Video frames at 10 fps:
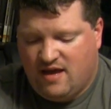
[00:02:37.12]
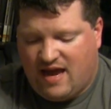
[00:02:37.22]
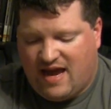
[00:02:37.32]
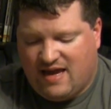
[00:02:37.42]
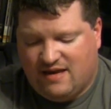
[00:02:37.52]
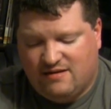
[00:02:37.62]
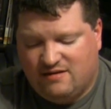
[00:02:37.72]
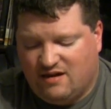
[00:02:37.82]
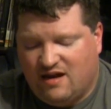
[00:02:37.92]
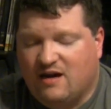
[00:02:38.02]
And
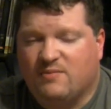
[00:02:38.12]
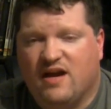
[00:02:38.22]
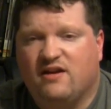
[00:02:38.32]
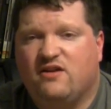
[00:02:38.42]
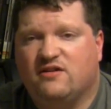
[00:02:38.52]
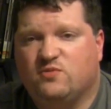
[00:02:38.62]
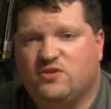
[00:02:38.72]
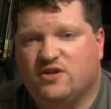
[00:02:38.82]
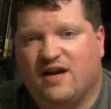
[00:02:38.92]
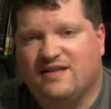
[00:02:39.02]
I'm kind of curious what
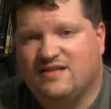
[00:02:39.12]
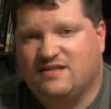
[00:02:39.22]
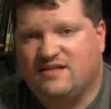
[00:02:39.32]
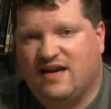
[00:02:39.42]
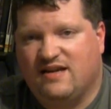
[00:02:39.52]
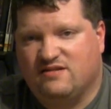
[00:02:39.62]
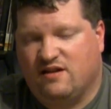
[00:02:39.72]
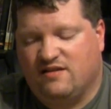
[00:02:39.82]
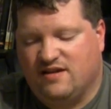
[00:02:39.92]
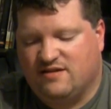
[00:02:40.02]
your guys' insight is
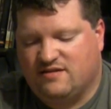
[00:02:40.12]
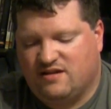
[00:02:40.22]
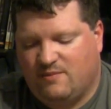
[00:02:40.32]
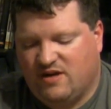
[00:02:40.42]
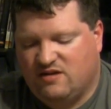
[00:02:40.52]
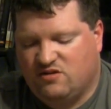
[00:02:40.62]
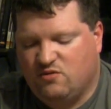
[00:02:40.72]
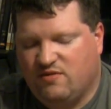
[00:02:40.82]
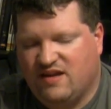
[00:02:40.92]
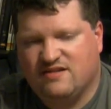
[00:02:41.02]
on this. I mean, do
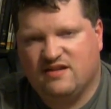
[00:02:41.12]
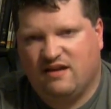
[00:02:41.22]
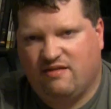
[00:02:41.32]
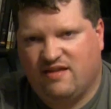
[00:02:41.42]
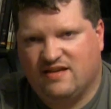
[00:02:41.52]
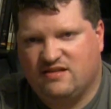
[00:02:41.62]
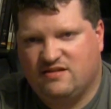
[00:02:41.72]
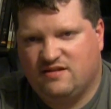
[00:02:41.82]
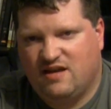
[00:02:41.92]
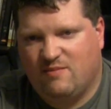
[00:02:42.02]
things like
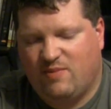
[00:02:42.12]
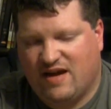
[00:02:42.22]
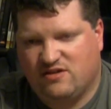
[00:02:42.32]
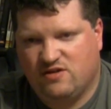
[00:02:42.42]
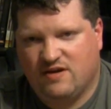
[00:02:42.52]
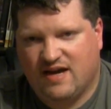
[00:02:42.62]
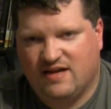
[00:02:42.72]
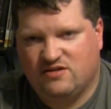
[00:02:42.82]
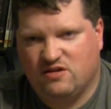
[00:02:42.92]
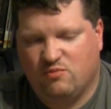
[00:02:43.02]
this impact you
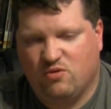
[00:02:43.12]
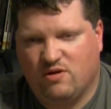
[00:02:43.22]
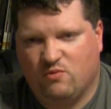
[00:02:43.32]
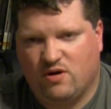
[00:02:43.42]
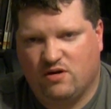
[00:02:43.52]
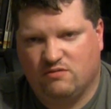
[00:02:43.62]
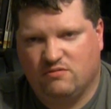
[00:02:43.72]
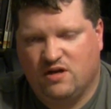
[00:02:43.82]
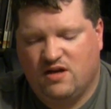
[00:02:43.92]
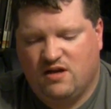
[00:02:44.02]
guys to the point where
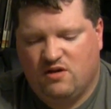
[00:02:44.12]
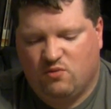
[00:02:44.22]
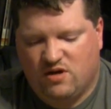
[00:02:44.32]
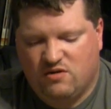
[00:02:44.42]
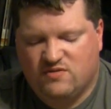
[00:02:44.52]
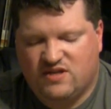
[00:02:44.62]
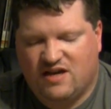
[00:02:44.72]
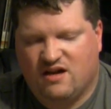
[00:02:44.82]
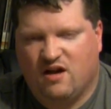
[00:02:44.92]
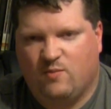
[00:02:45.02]
when you see
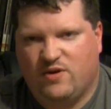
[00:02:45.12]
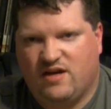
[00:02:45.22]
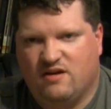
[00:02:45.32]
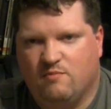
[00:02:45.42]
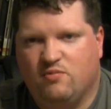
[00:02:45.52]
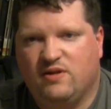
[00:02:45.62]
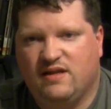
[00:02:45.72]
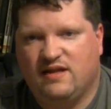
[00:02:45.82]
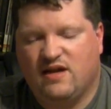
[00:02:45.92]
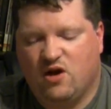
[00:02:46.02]
a company
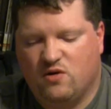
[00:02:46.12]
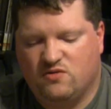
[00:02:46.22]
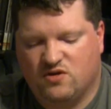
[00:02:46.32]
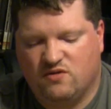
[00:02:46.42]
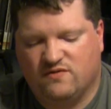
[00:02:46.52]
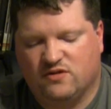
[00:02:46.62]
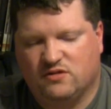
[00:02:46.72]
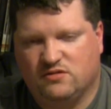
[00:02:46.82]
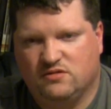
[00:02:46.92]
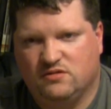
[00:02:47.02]
completely hose over